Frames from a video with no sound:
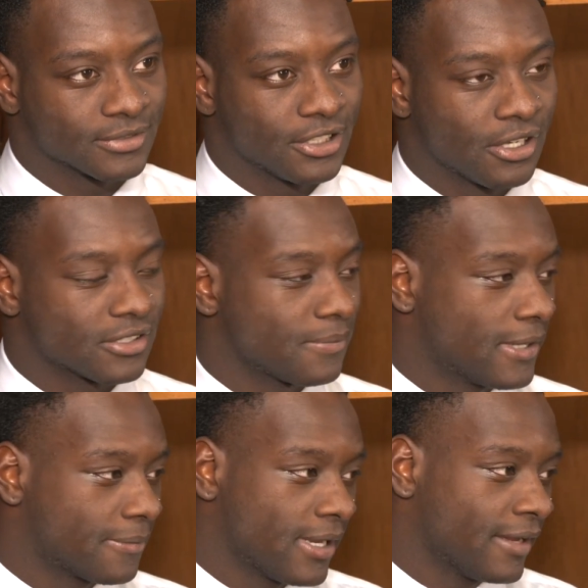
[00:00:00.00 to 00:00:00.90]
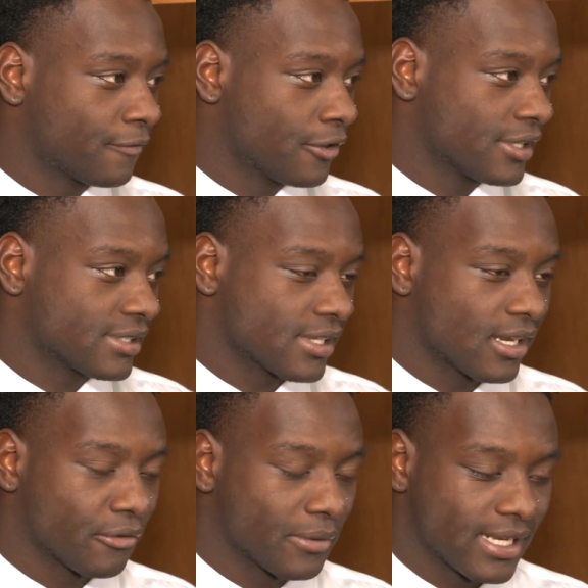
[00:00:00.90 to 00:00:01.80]
you know, it was a big play for us.
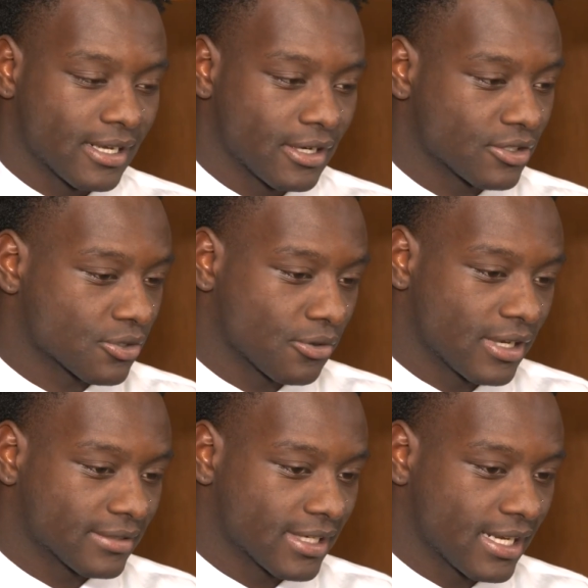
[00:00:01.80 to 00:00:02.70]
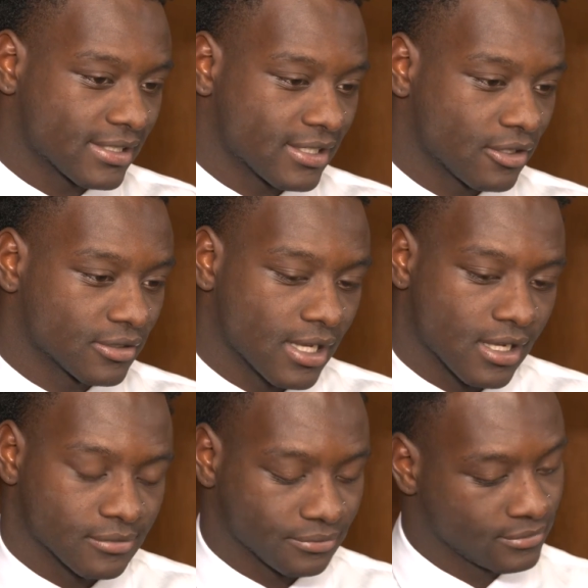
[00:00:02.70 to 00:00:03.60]
We went down there and scored after that. So
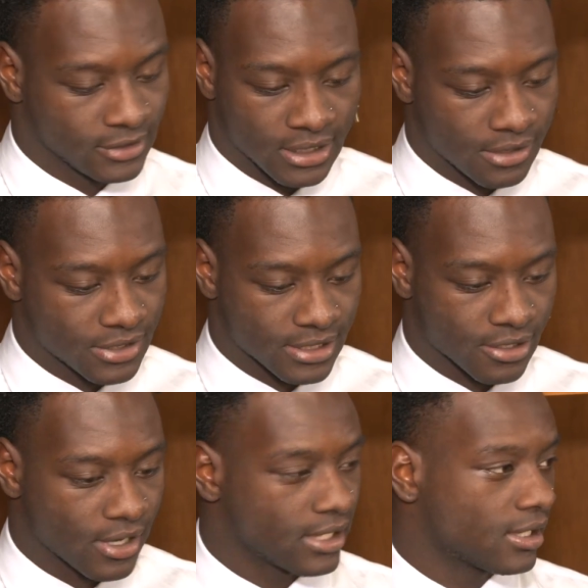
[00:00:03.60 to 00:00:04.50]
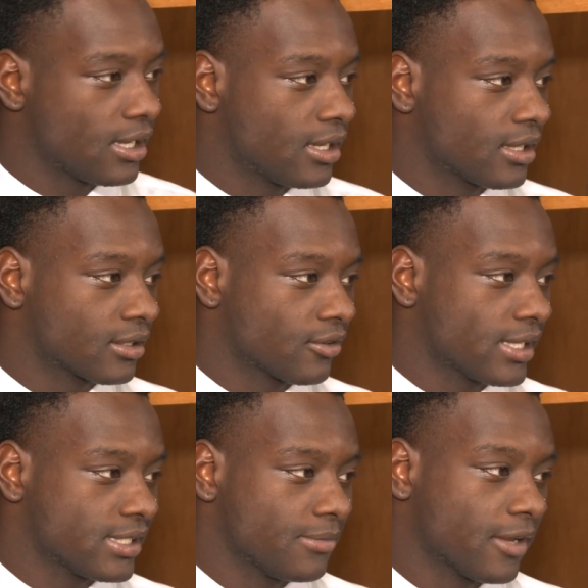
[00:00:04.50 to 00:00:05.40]
it was just a great
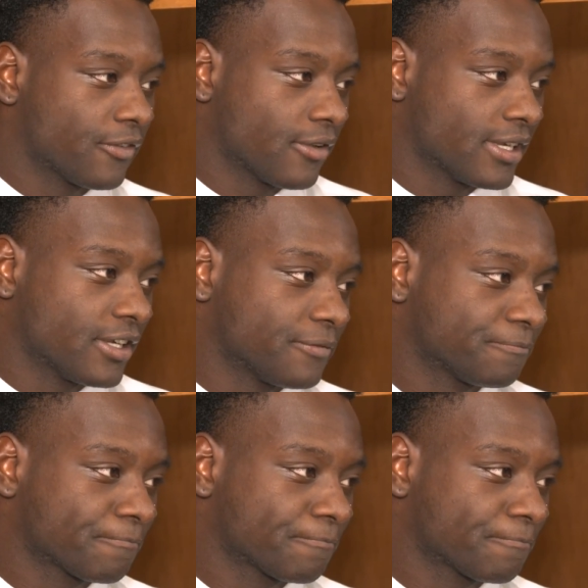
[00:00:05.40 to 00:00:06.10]
team effort right there.